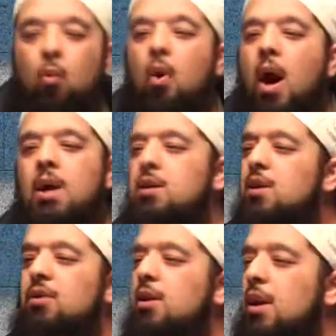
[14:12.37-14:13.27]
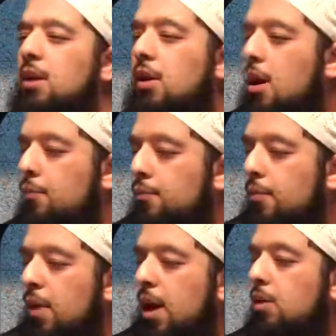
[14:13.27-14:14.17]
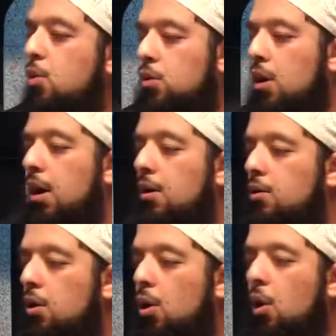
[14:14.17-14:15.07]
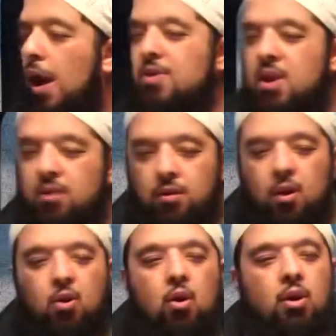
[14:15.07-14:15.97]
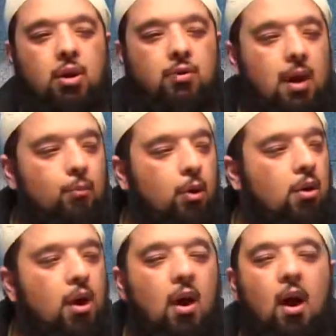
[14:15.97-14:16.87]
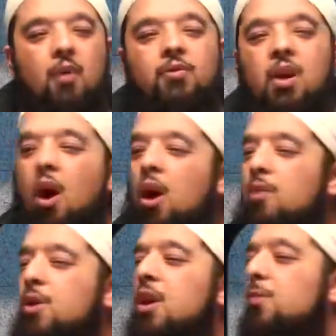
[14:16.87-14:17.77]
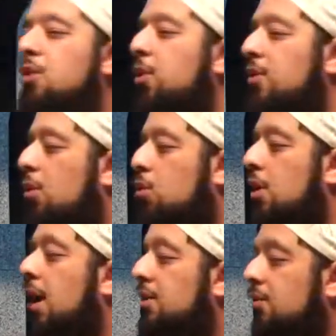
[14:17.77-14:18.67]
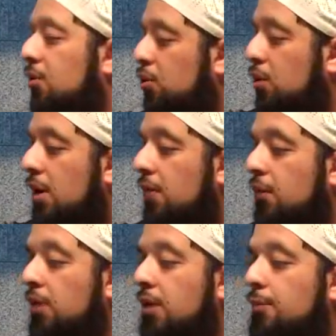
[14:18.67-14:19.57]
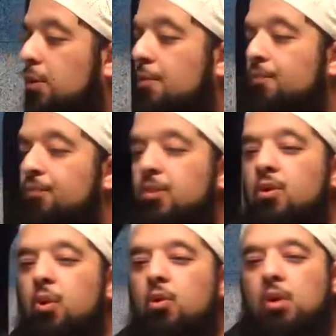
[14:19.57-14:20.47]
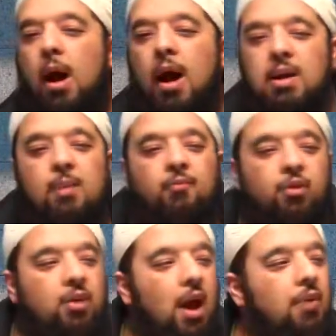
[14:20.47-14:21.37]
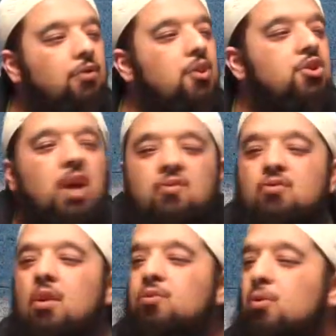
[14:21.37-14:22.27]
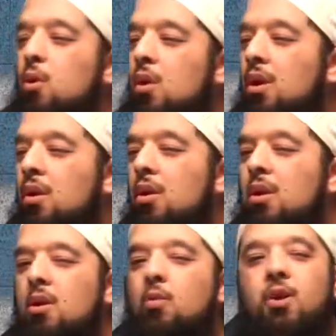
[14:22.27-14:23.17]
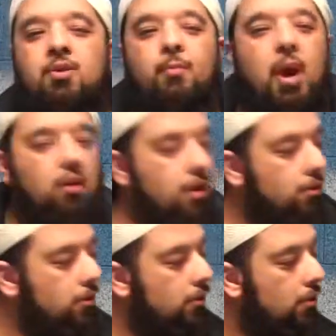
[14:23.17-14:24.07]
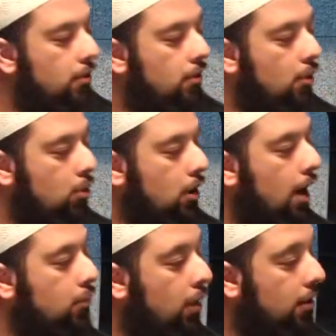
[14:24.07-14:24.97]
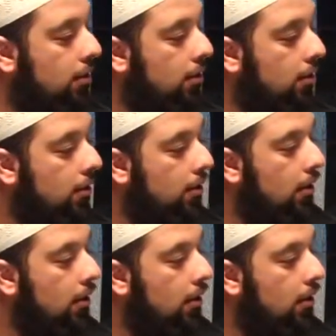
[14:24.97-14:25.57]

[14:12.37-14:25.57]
Why doesn't it come in Quran? And this is a good example of the harmony between the Quran and the Sunnah, for example. The Quran emphasized the general rule with the parents. The Quran what?